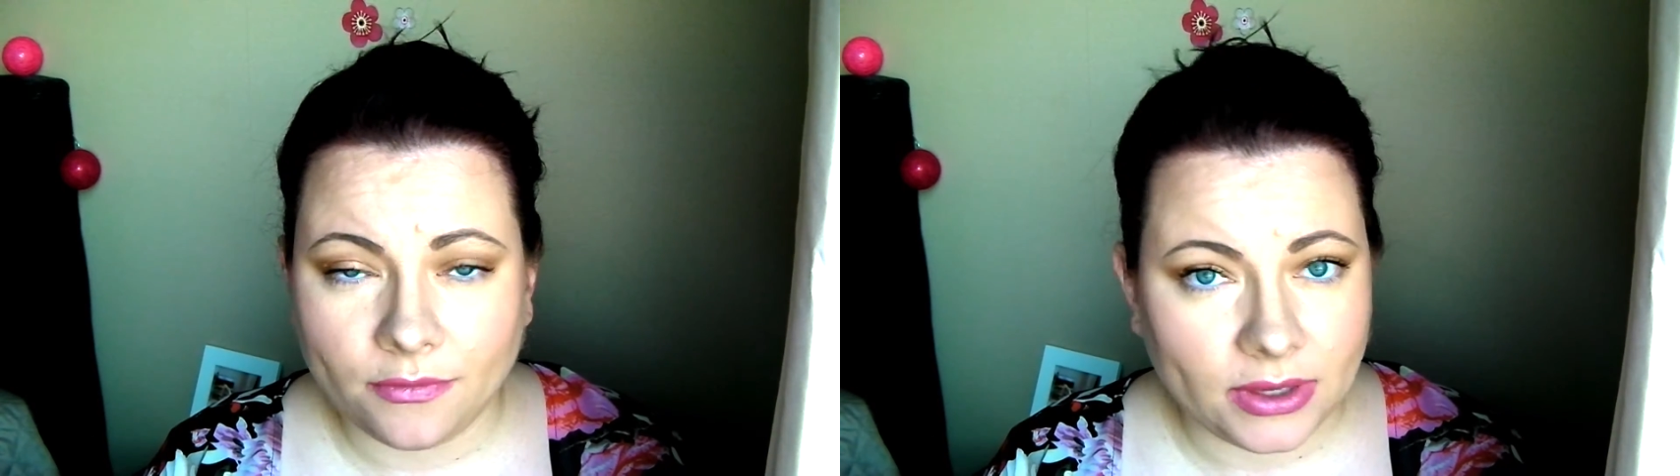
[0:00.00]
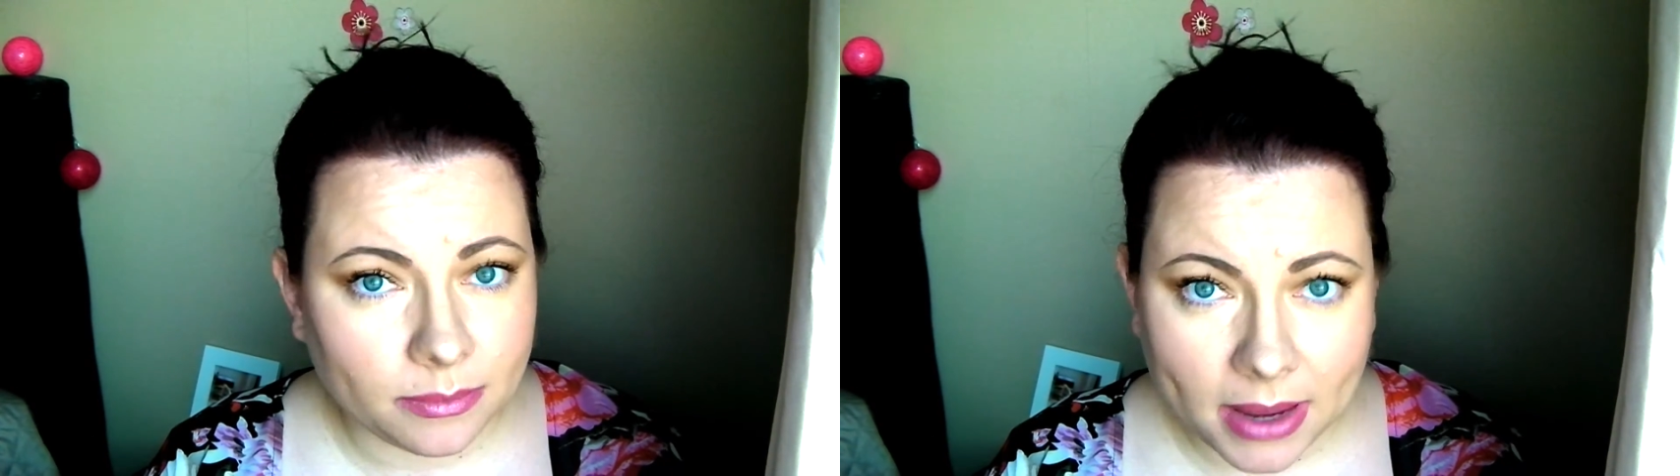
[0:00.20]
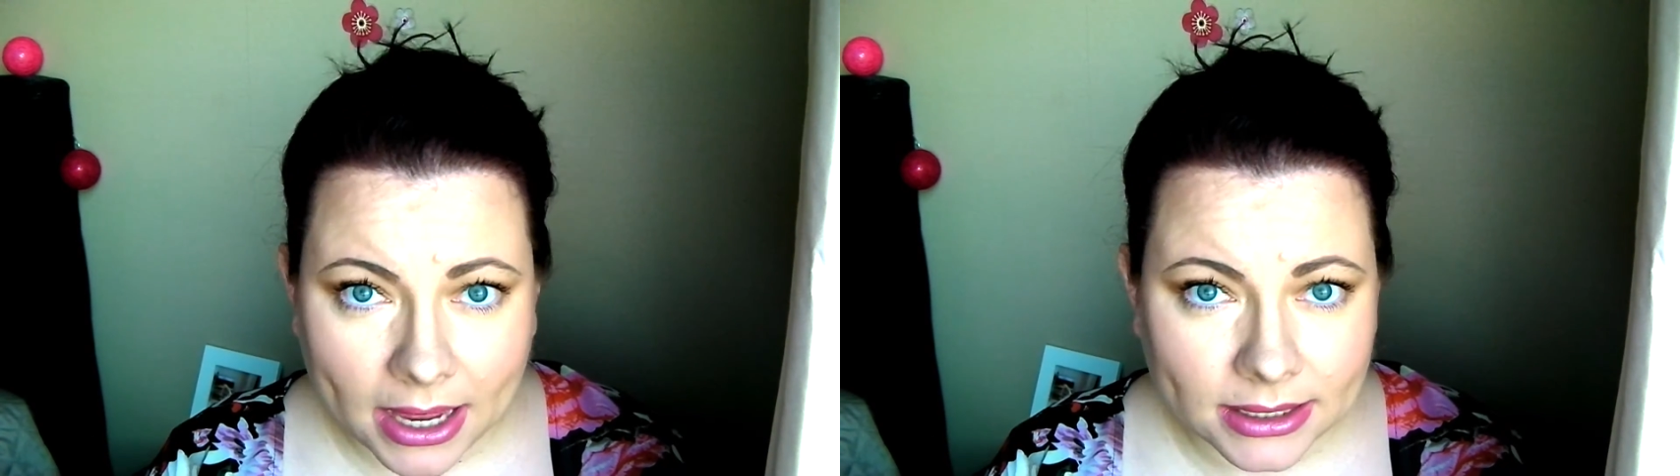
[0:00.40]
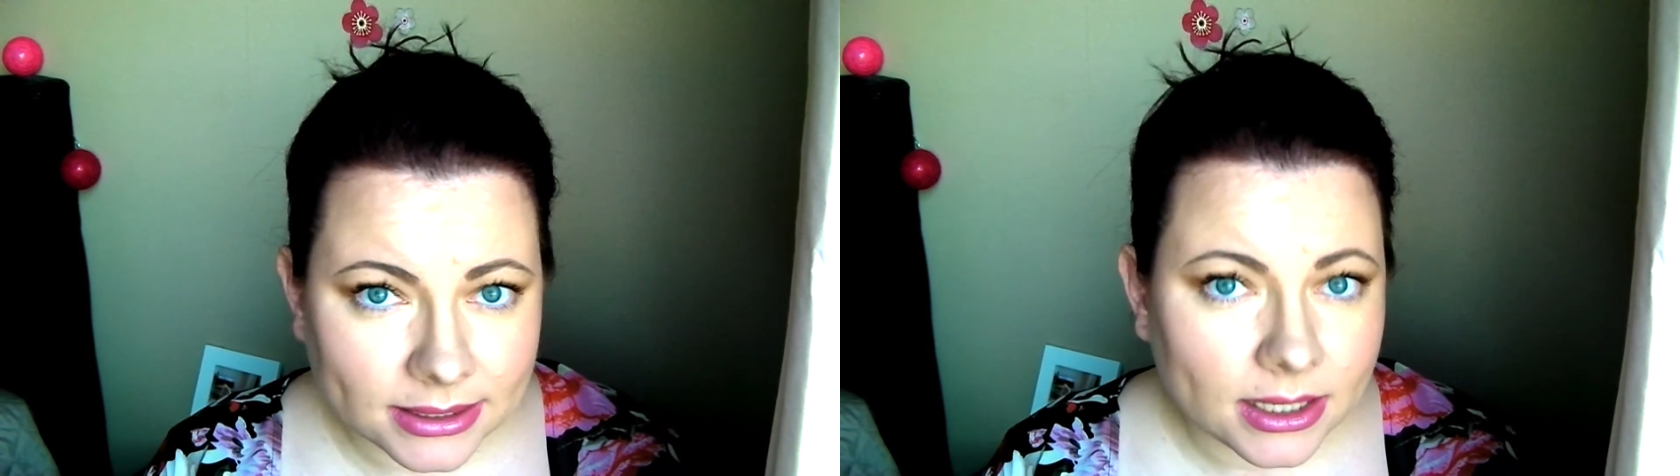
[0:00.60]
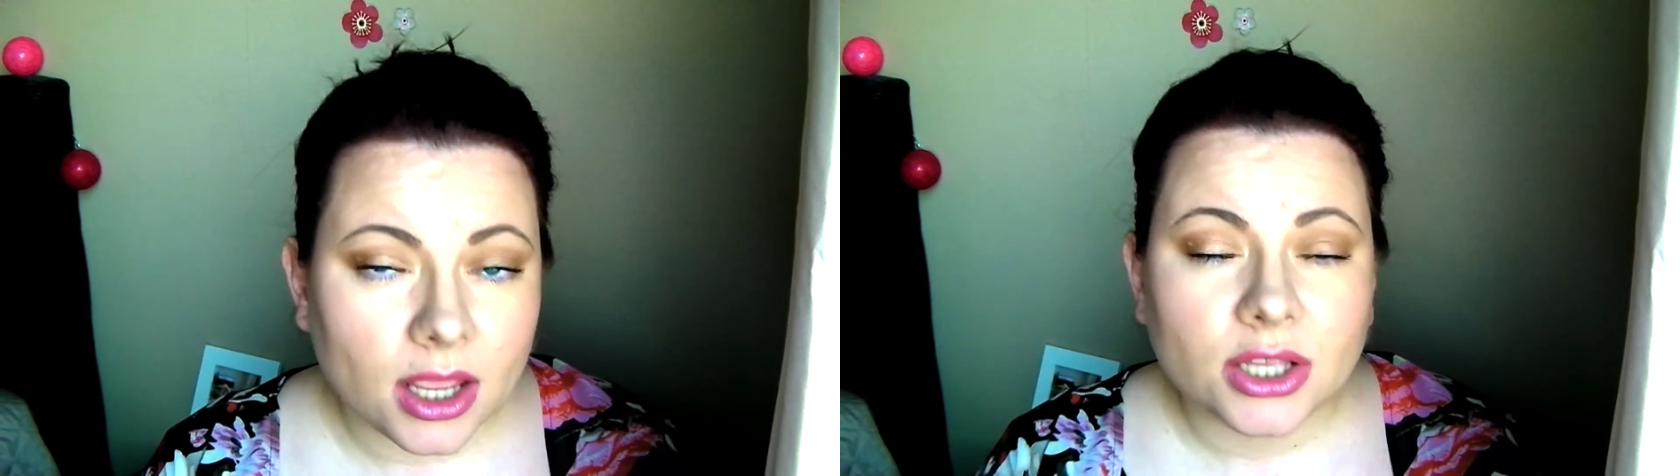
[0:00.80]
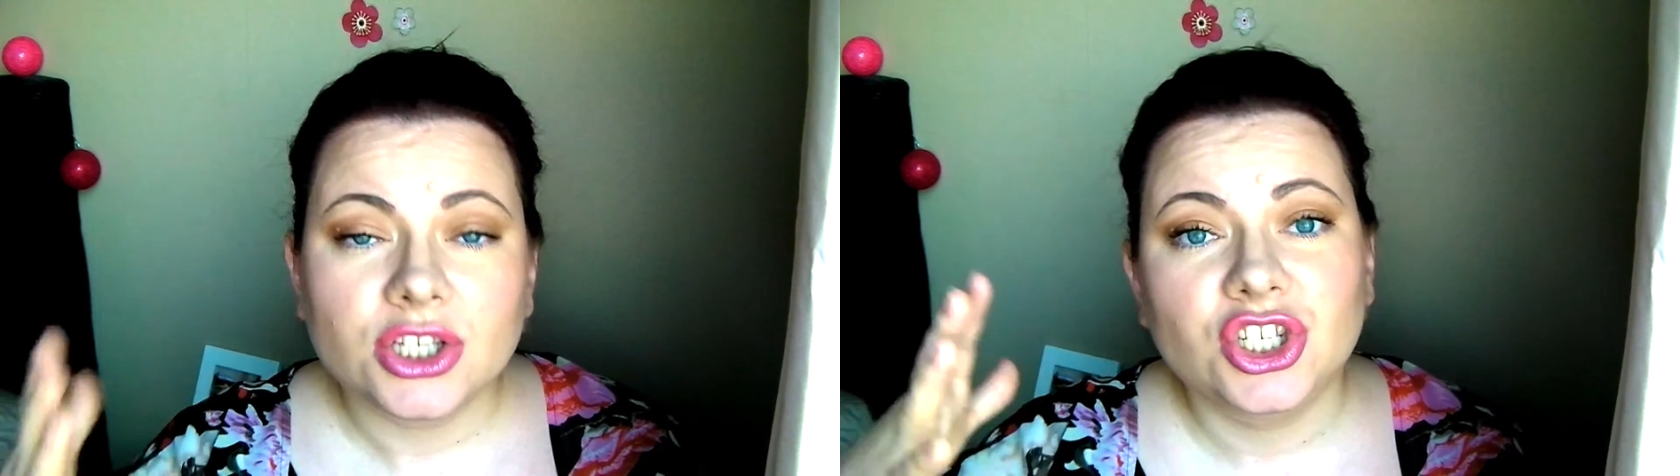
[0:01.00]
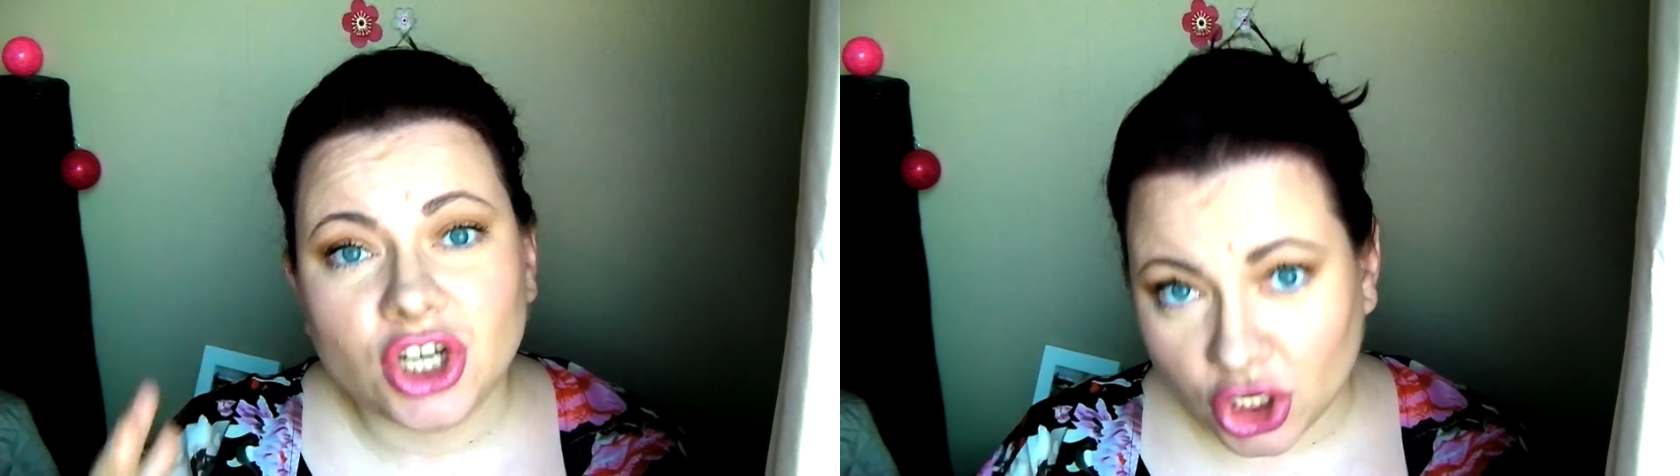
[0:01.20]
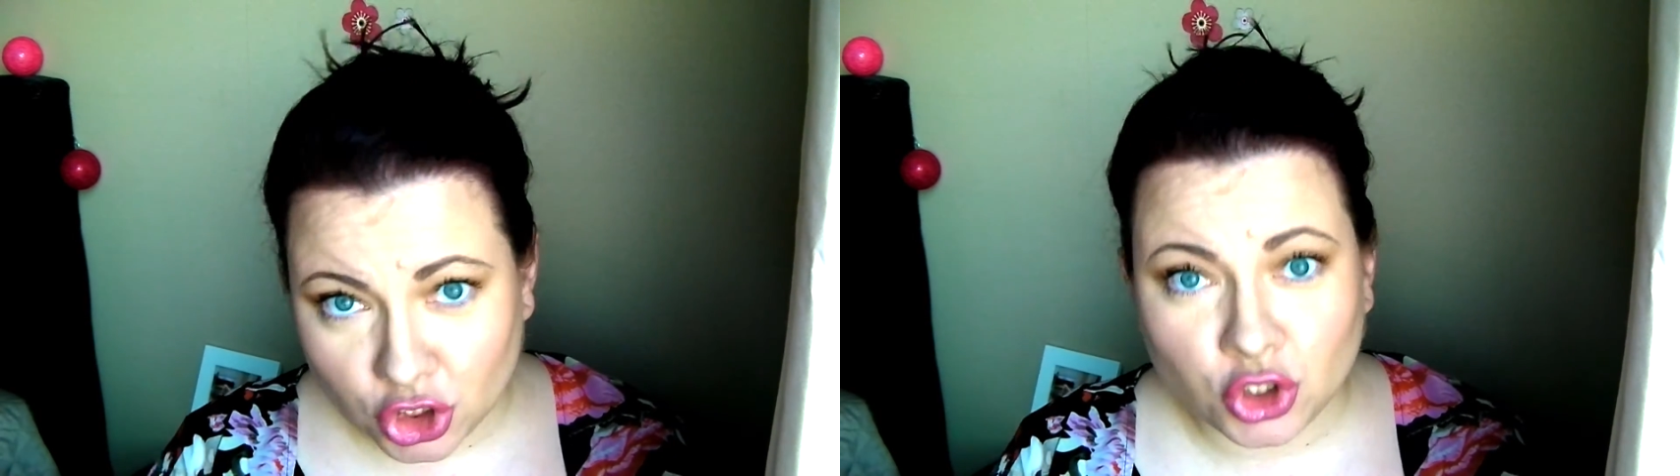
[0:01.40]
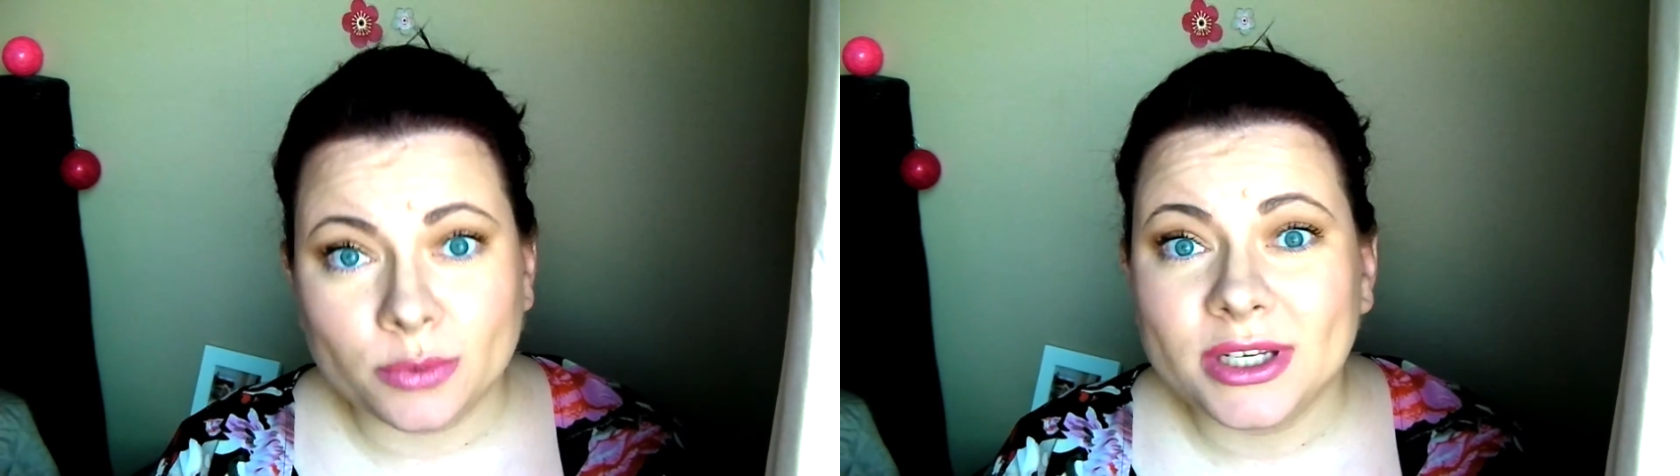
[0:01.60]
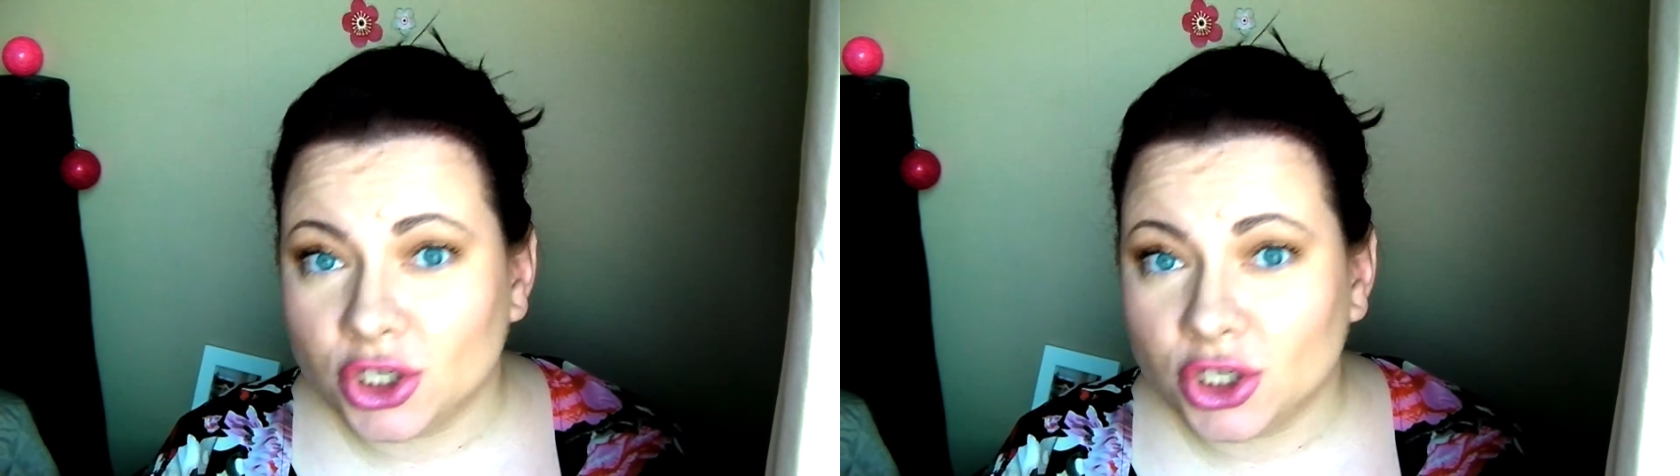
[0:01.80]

feedbacks just to be